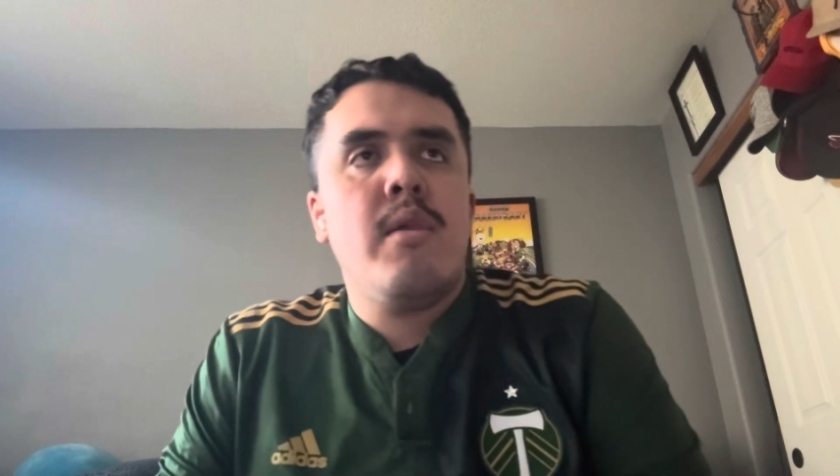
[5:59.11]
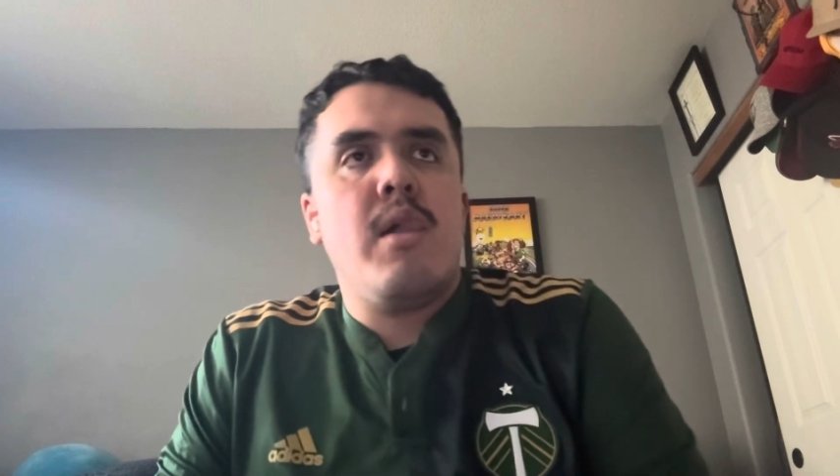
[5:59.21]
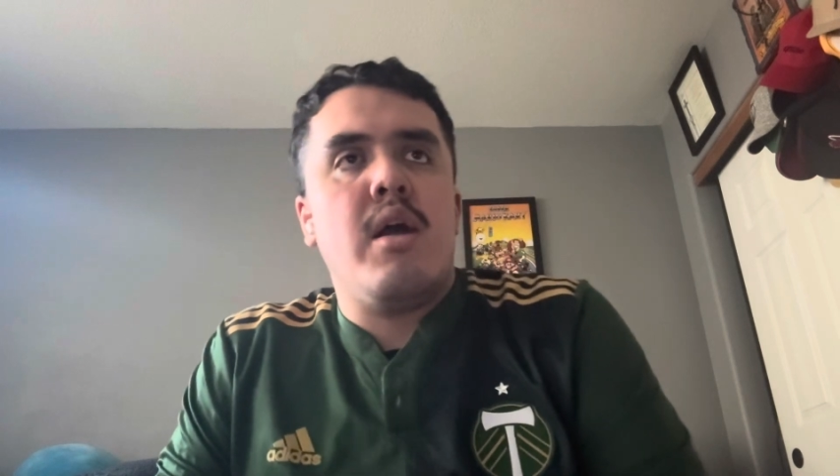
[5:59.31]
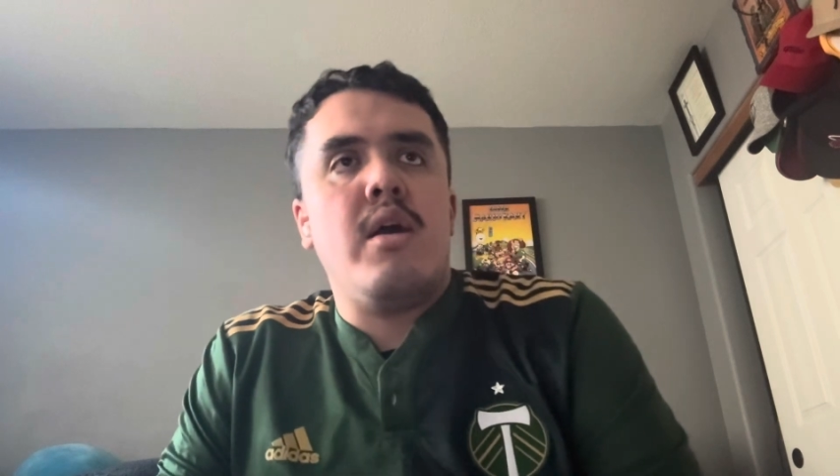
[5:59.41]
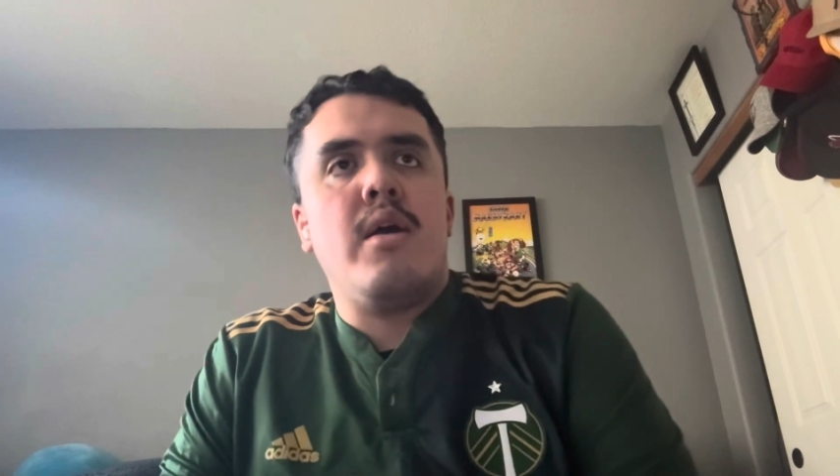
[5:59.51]

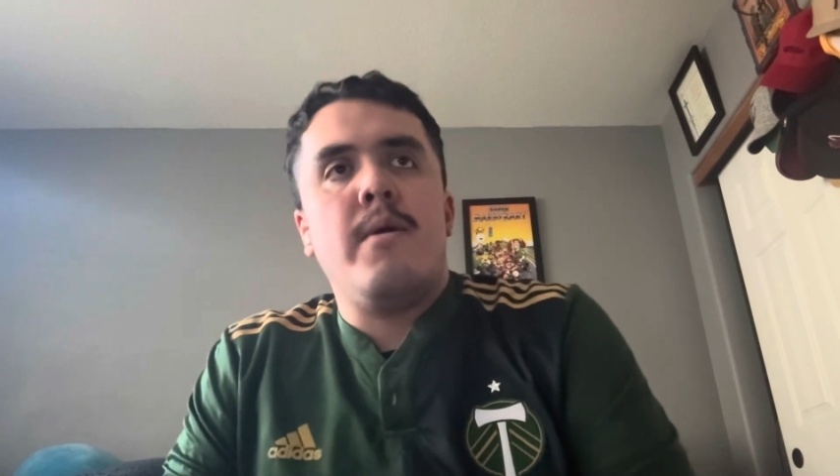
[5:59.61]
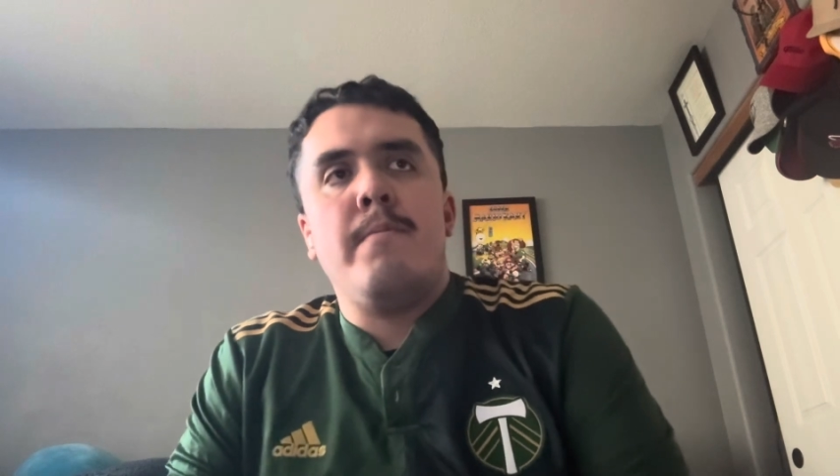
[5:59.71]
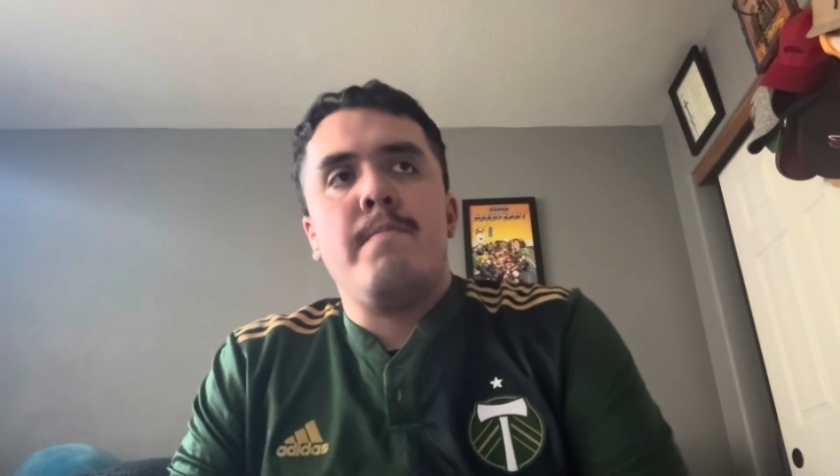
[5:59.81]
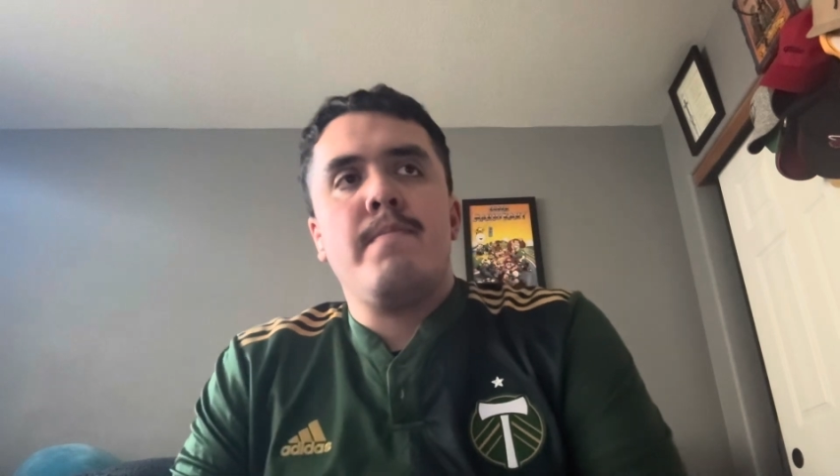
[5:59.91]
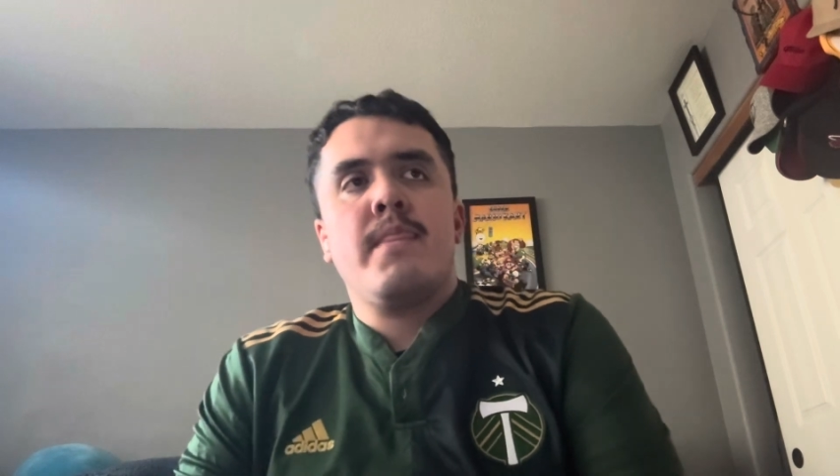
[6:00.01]

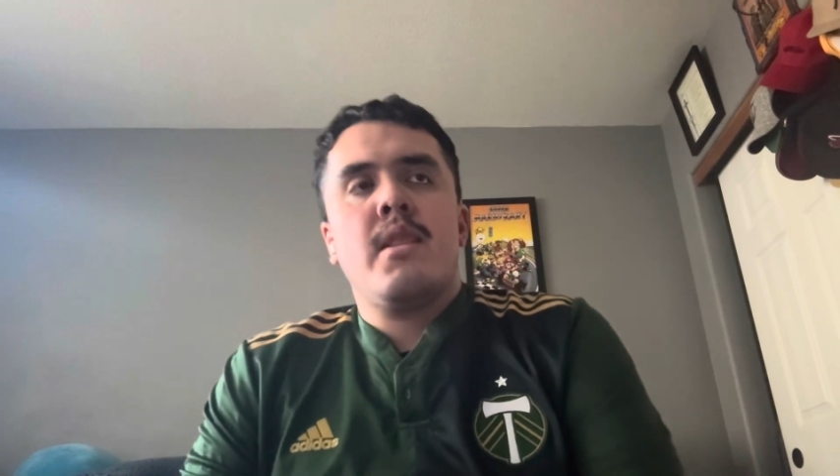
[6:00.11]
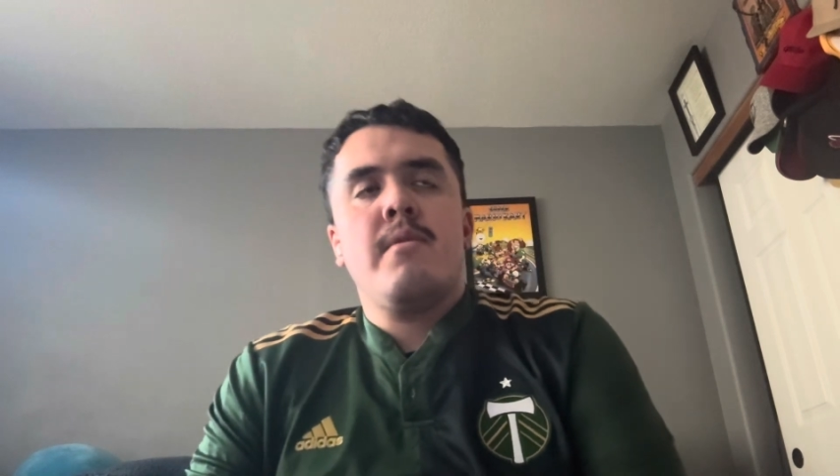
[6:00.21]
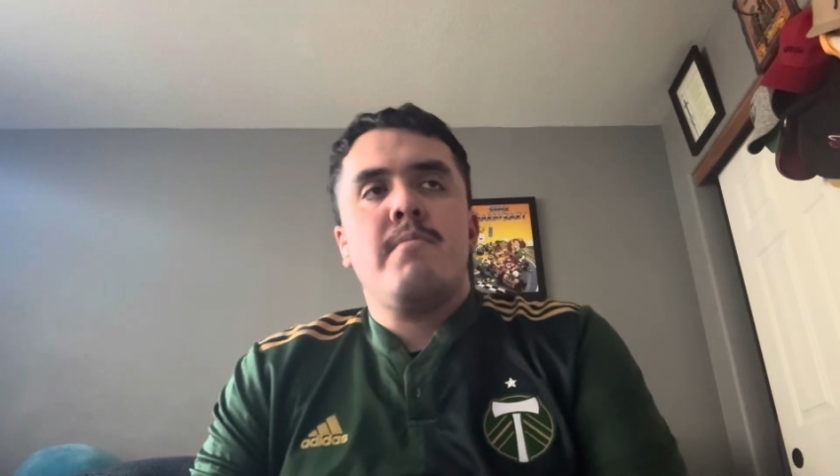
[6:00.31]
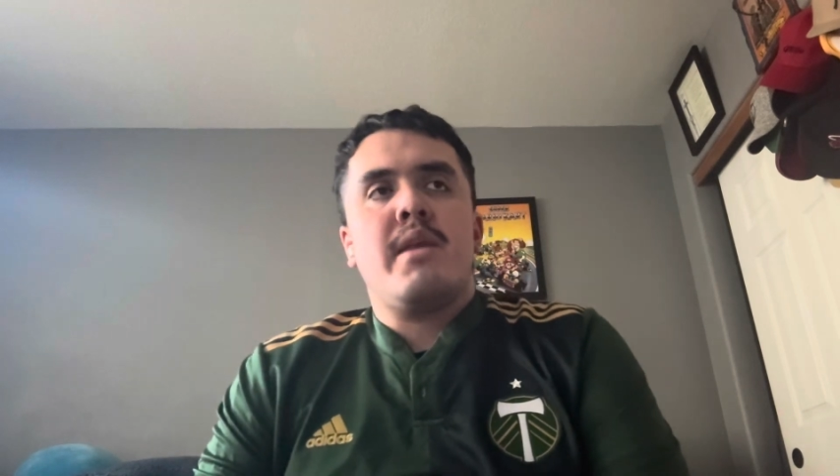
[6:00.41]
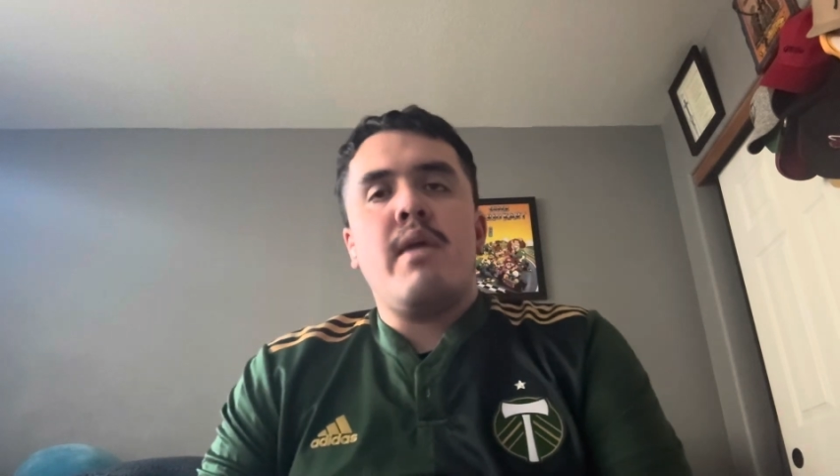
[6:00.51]

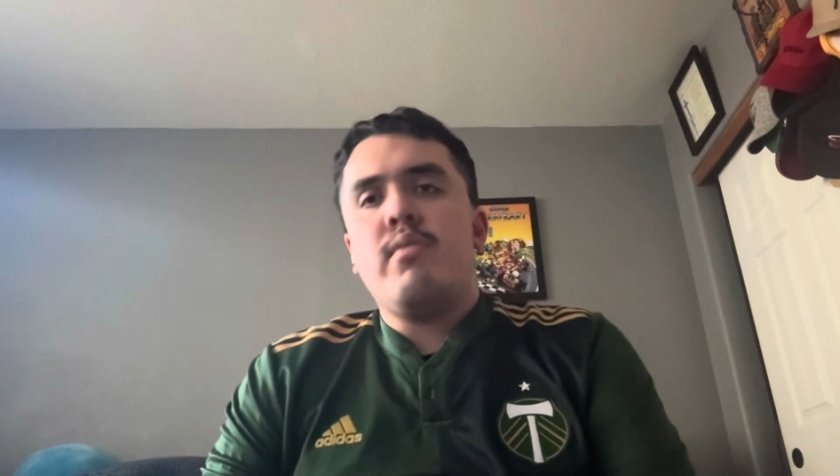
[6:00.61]
can't